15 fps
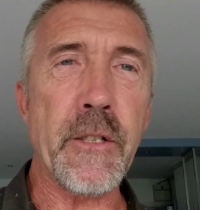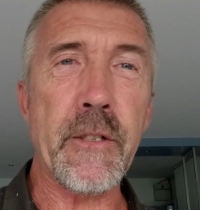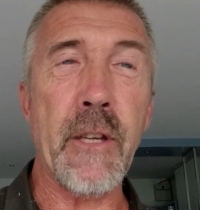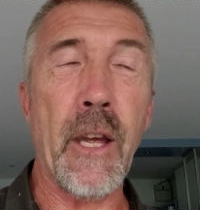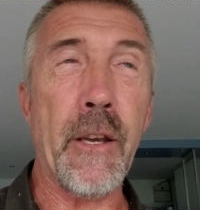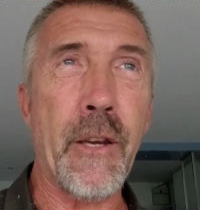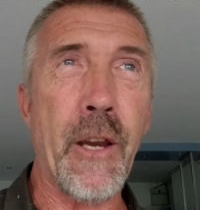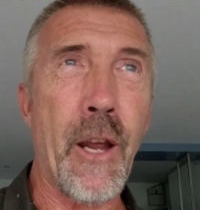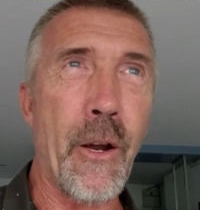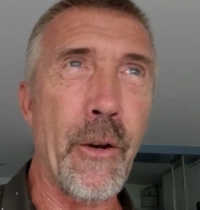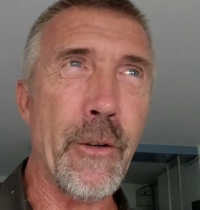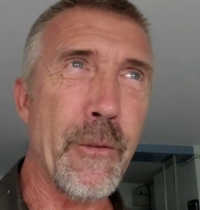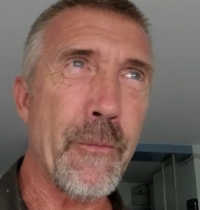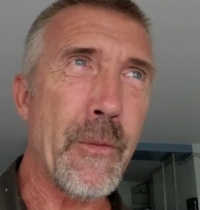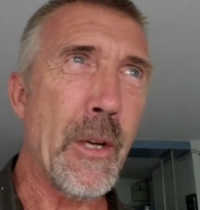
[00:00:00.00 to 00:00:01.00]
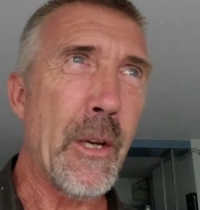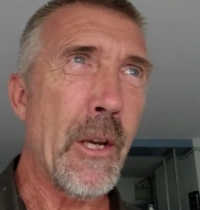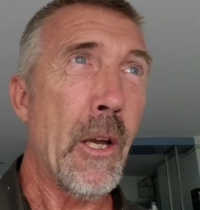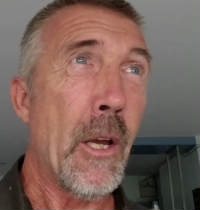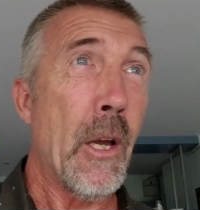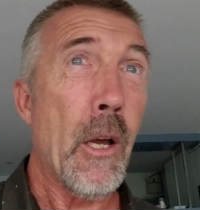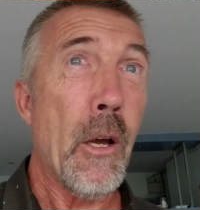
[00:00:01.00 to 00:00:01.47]
just sat down.
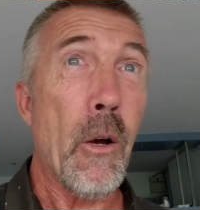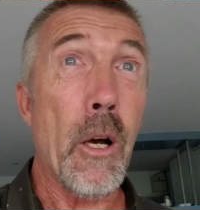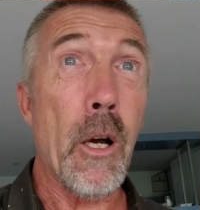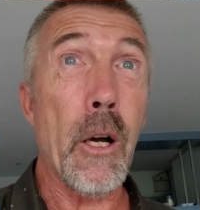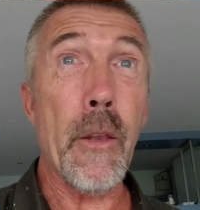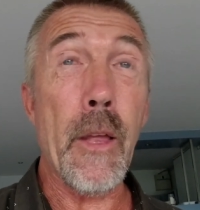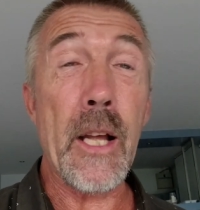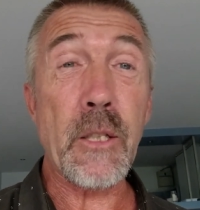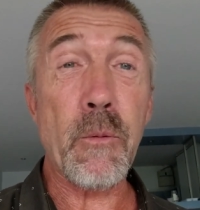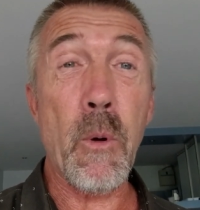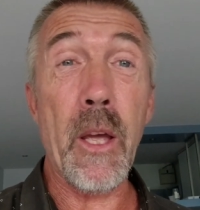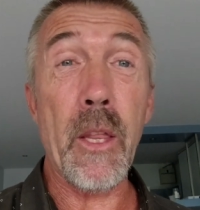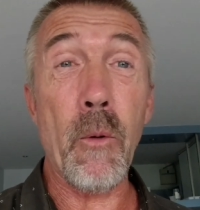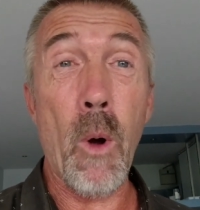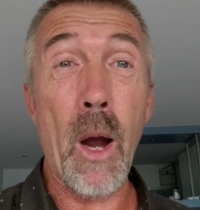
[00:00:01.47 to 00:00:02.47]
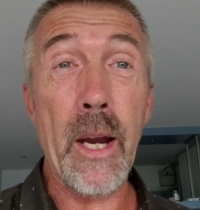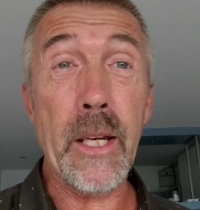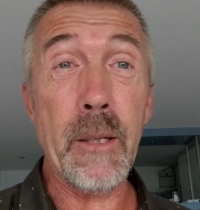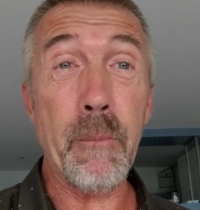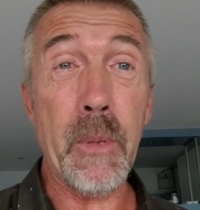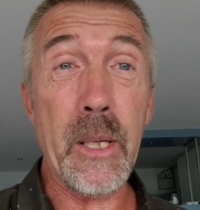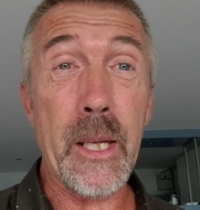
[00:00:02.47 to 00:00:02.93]
Well, that's where the
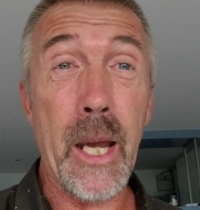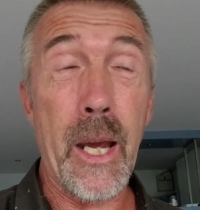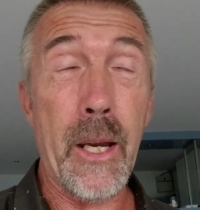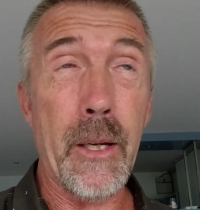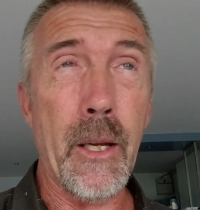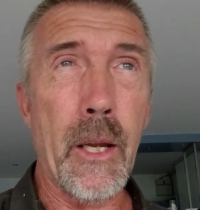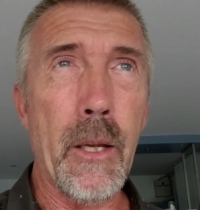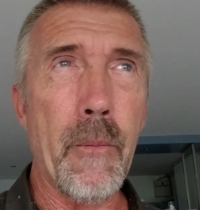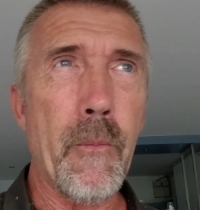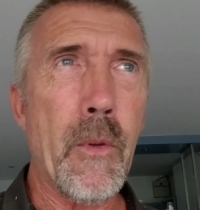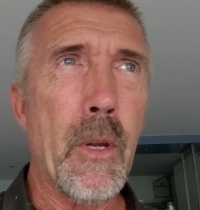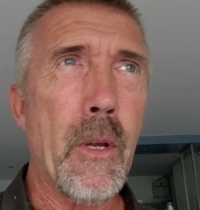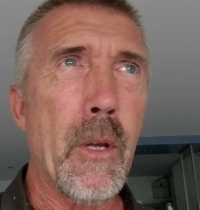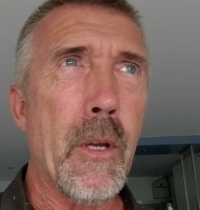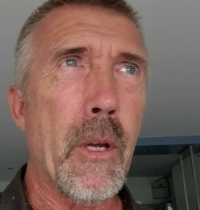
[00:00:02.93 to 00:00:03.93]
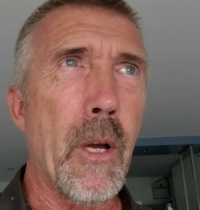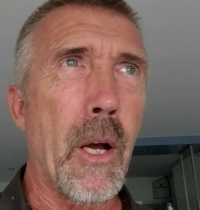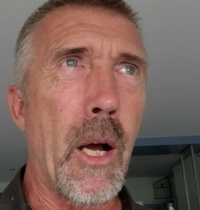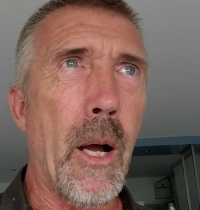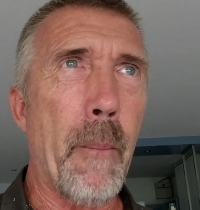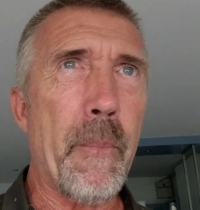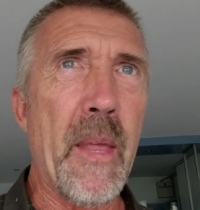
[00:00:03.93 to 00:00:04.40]
waiting began.
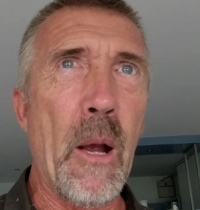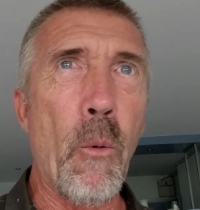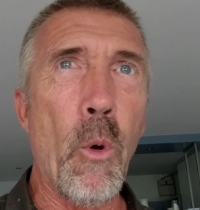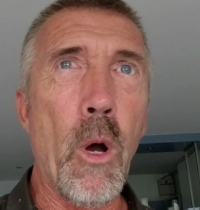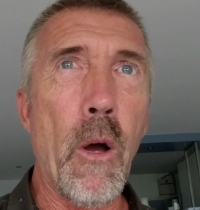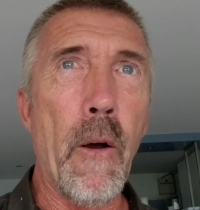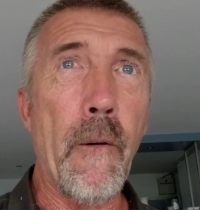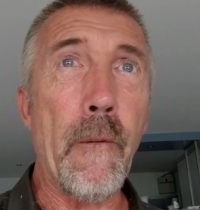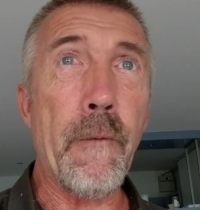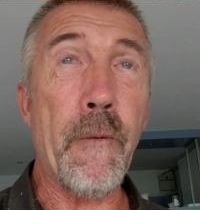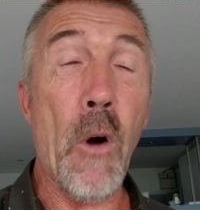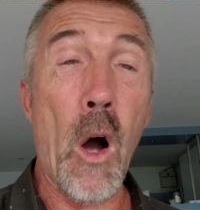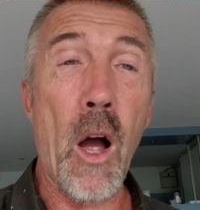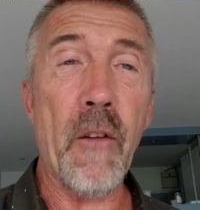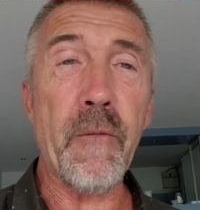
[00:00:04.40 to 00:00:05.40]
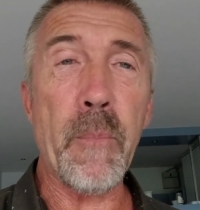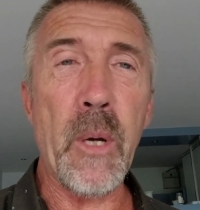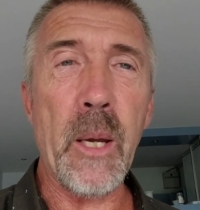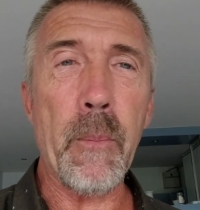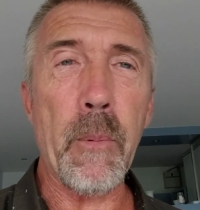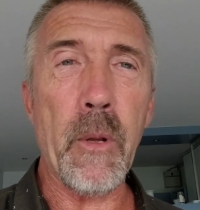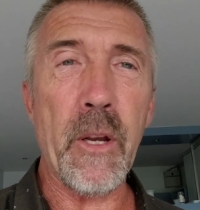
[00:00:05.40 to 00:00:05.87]
There were 5
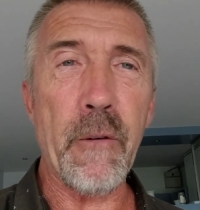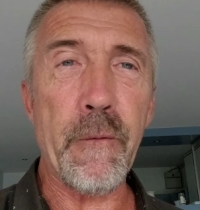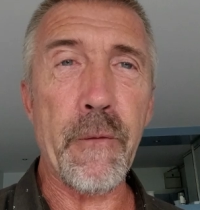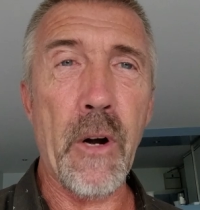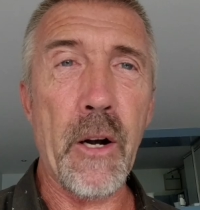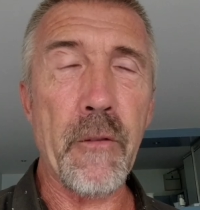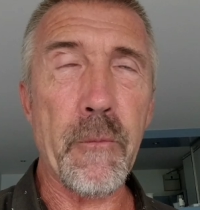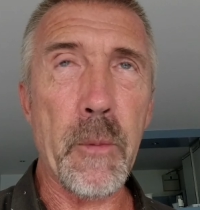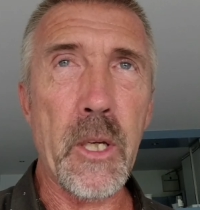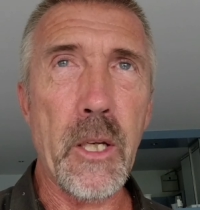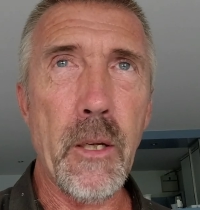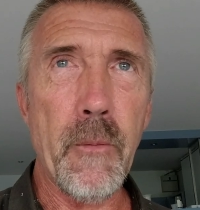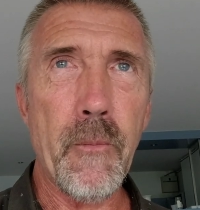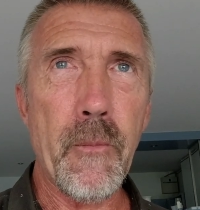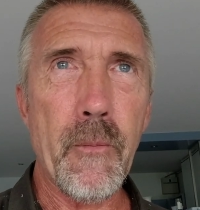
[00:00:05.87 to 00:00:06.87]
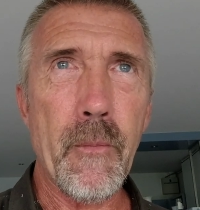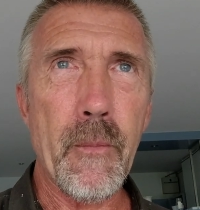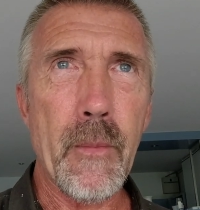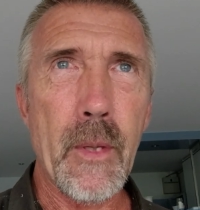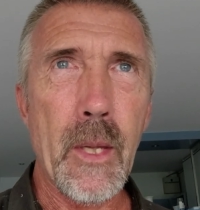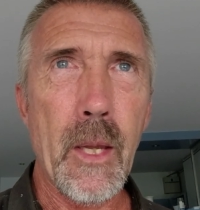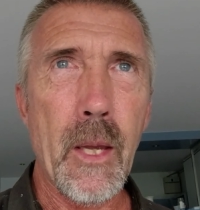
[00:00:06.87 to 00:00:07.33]
people in front of me,
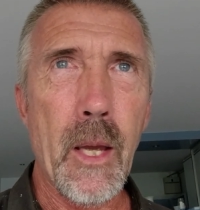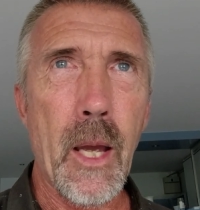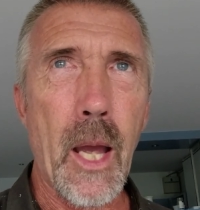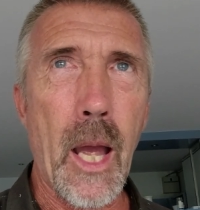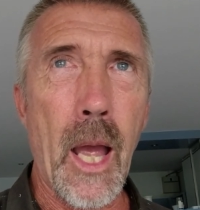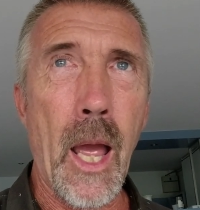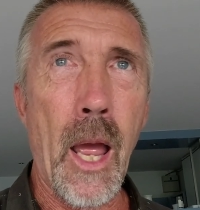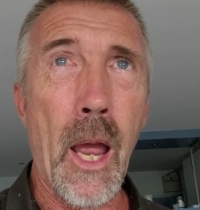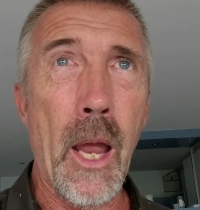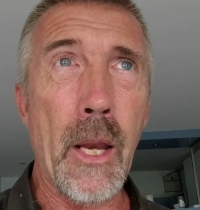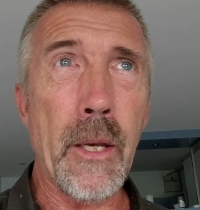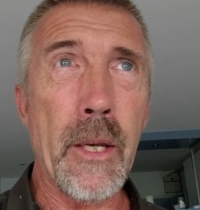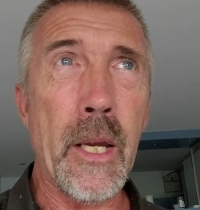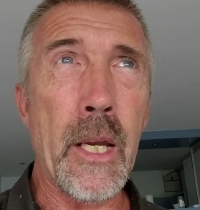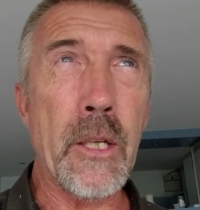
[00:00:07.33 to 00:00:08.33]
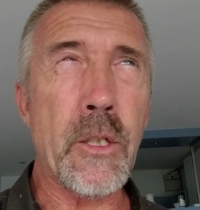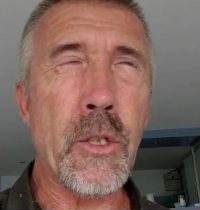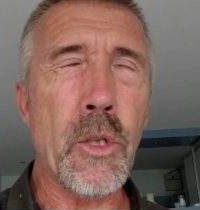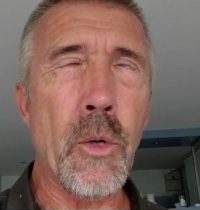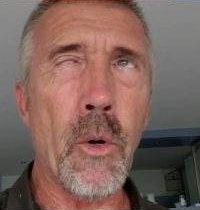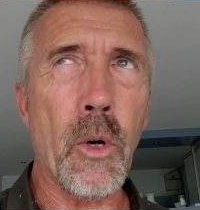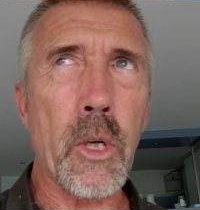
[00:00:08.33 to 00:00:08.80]
and
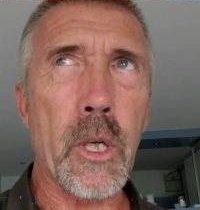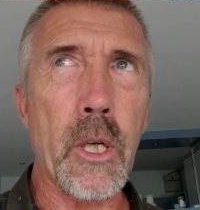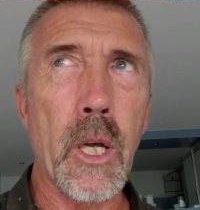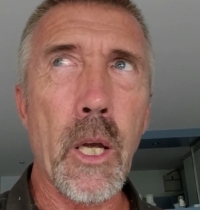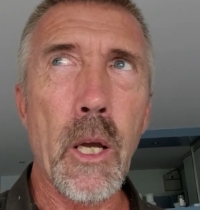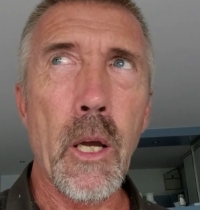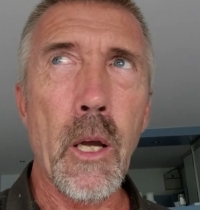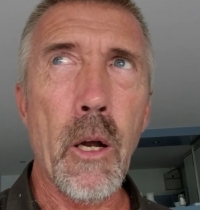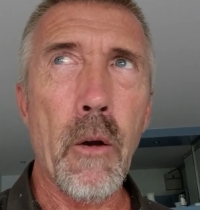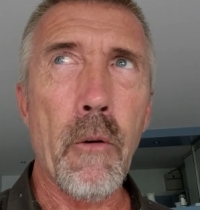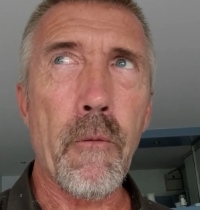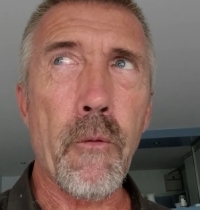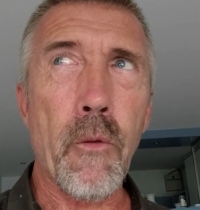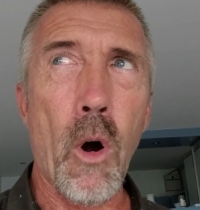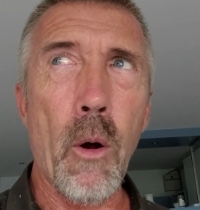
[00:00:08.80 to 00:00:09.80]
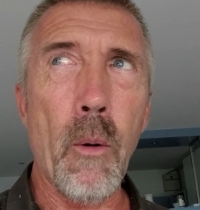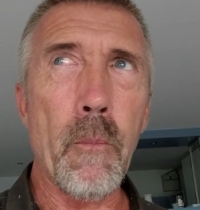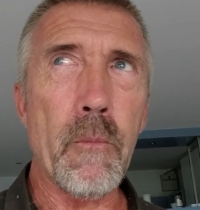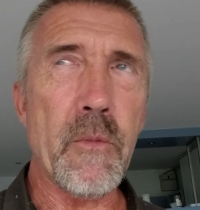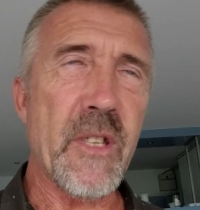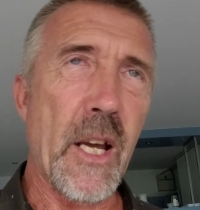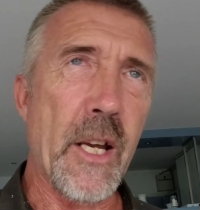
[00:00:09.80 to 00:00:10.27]
it took
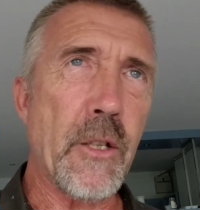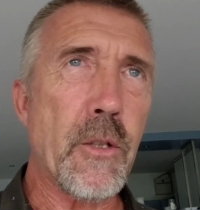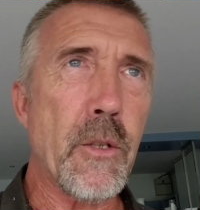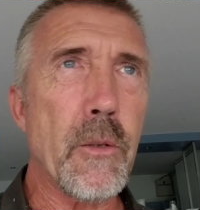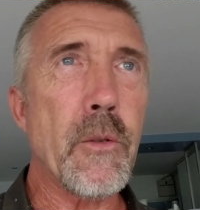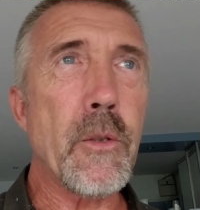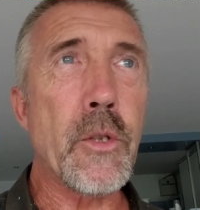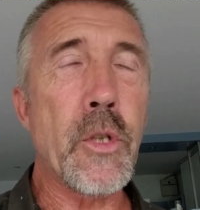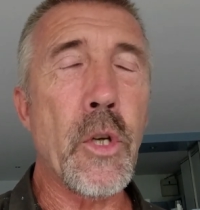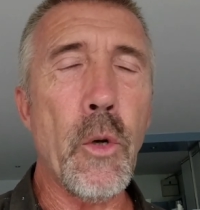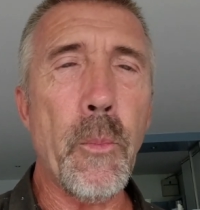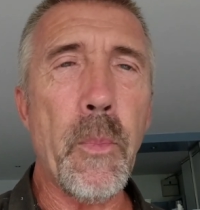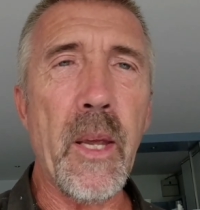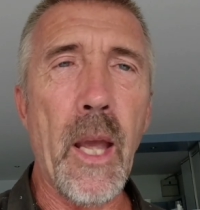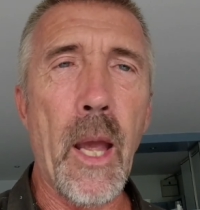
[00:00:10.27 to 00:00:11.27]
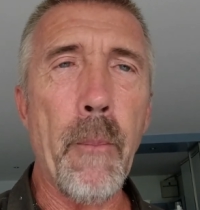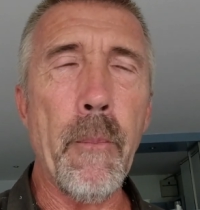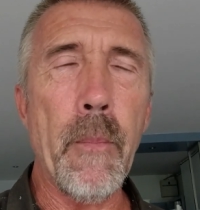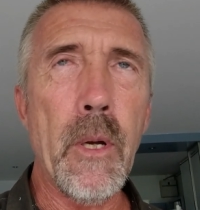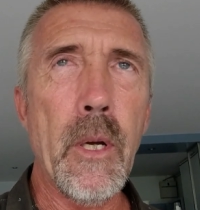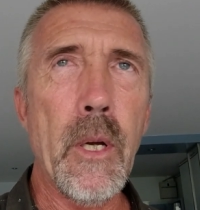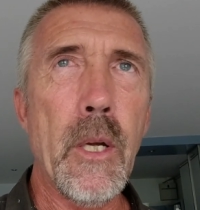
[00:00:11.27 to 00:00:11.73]
from say 2
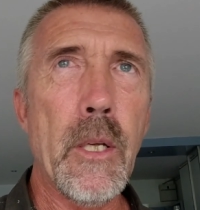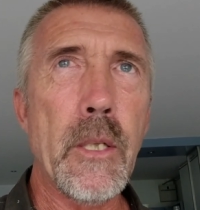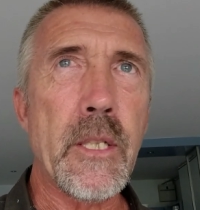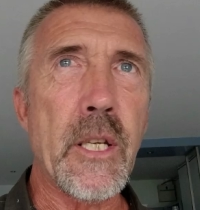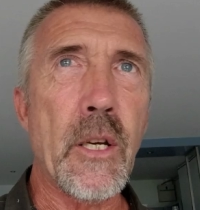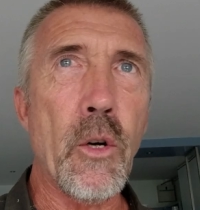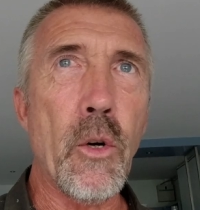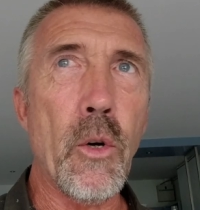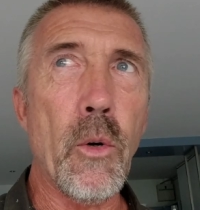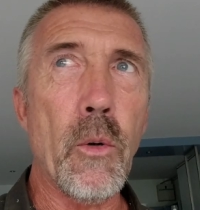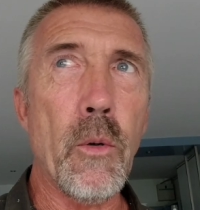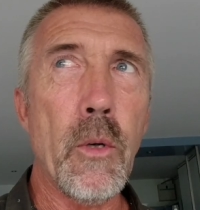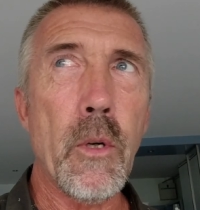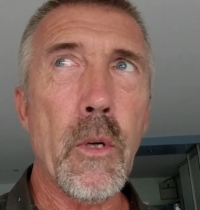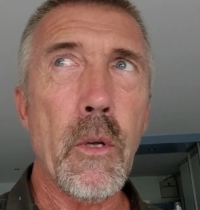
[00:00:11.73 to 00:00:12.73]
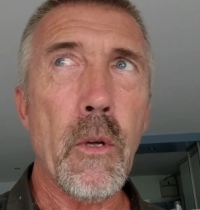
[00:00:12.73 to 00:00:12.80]
PM till